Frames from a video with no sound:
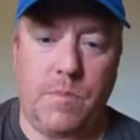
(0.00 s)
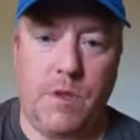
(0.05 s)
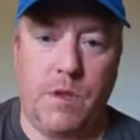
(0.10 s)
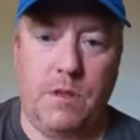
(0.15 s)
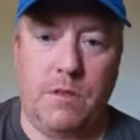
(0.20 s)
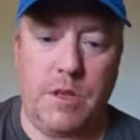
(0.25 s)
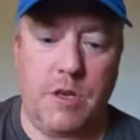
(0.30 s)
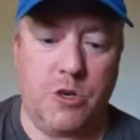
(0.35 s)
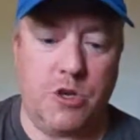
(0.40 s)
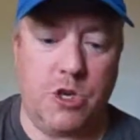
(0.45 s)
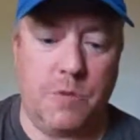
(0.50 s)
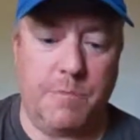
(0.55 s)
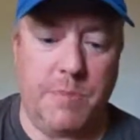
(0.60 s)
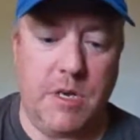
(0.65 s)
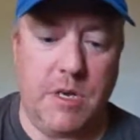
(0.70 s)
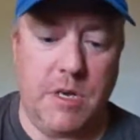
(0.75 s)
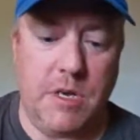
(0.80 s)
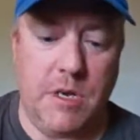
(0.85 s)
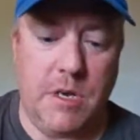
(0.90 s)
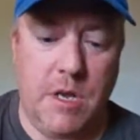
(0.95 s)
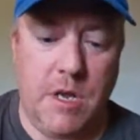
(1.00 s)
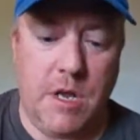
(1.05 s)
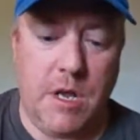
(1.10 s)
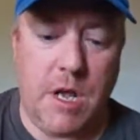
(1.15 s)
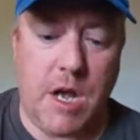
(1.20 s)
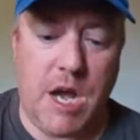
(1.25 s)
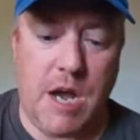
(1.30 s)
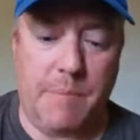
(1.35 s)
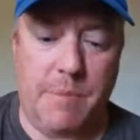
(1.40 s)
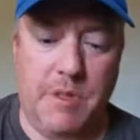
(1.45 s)
They should be,
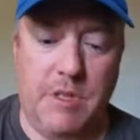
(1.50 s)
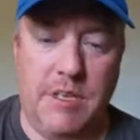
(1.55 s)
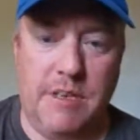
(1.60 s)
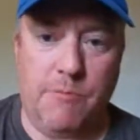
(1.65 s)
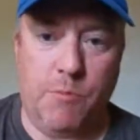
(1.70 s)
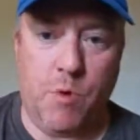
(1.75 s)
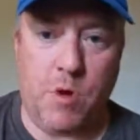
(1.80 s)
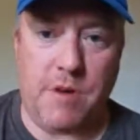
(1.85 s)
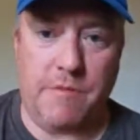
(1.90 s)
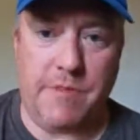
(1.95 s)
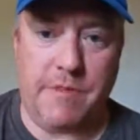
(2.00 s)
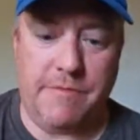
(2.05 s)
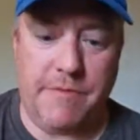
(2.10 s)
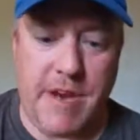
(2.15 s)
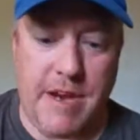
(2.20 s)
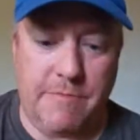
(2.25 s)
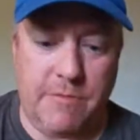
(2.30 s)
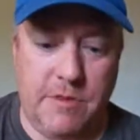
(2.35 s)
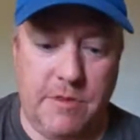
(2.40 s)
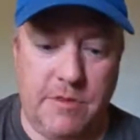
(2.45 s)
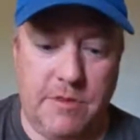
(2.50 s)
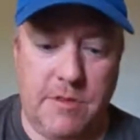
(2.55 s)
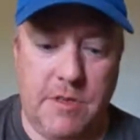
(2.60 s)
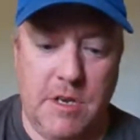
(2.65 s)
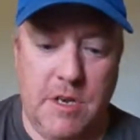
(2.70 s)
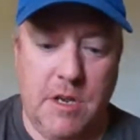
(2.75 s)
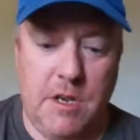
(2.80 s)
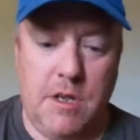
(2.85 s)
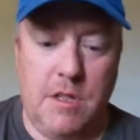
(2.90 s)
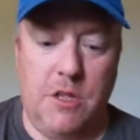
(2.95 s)
I believe, one of the favorites.
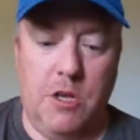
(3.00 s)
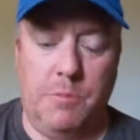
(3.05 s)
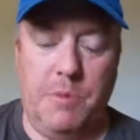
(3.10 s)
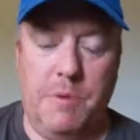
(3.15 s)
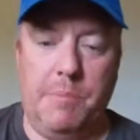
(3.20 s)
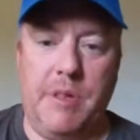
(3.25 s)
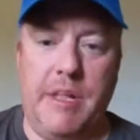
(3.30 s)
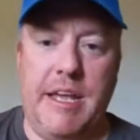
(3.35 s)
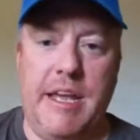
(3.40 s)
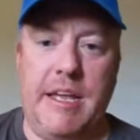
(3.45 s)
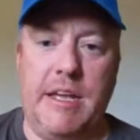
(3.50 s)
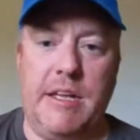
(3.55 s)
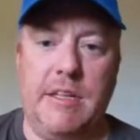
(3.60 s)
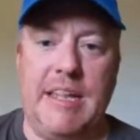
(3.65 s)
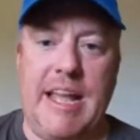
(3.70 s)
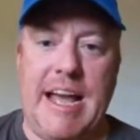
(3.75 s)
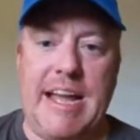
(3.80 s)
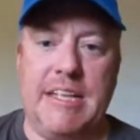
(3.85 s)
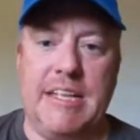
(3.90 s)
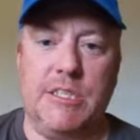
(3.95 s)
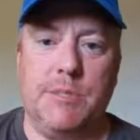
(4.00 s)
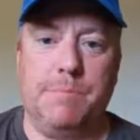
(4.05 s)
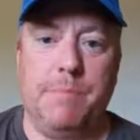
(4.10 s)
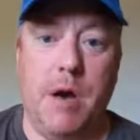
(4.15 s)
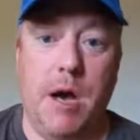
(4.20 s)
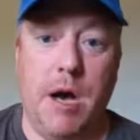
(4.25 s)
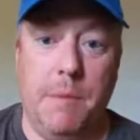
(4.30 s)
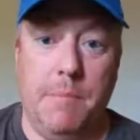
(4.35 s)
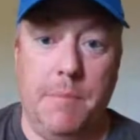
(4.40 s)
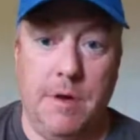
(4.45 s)
They'll be playing Lions
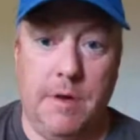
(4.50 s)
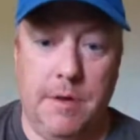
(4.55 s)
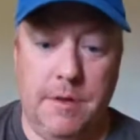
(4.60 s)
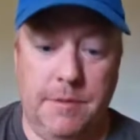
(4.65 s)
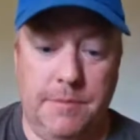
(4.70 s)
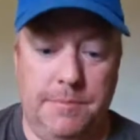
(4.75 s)
Pub.